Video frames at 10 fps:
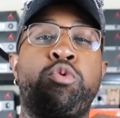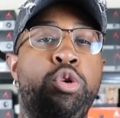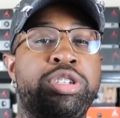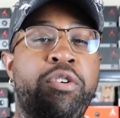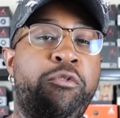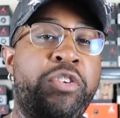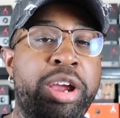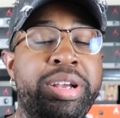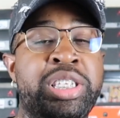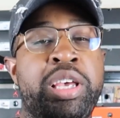Rules are
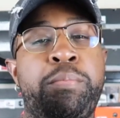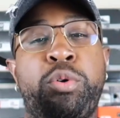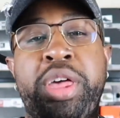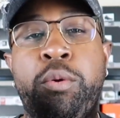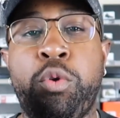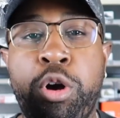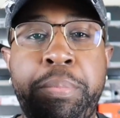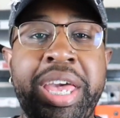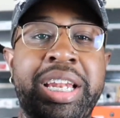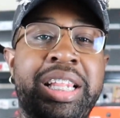very simple. They will
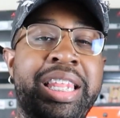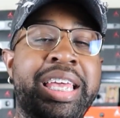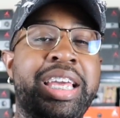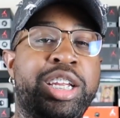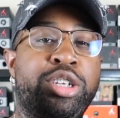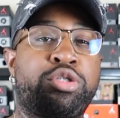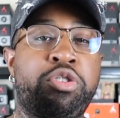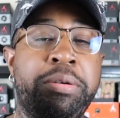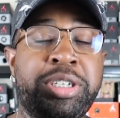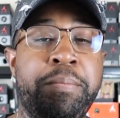be in the link in the
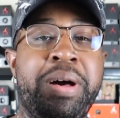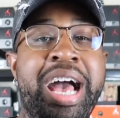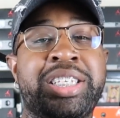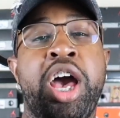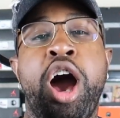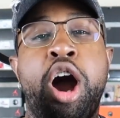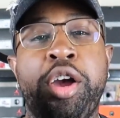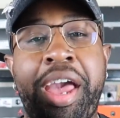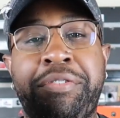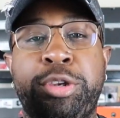description box.
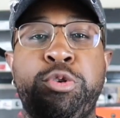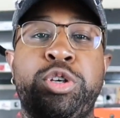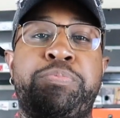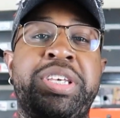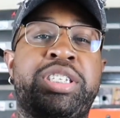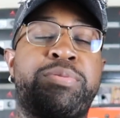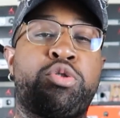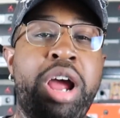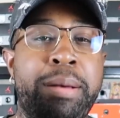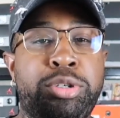All you have to do is be
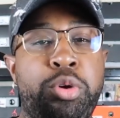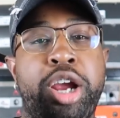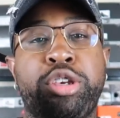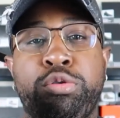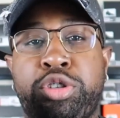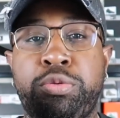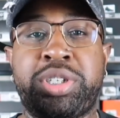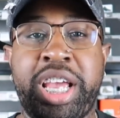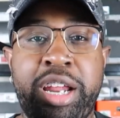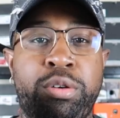subscribed to our YouTube
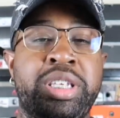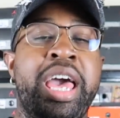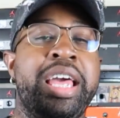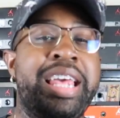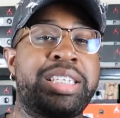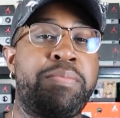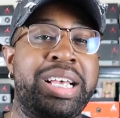channels. That's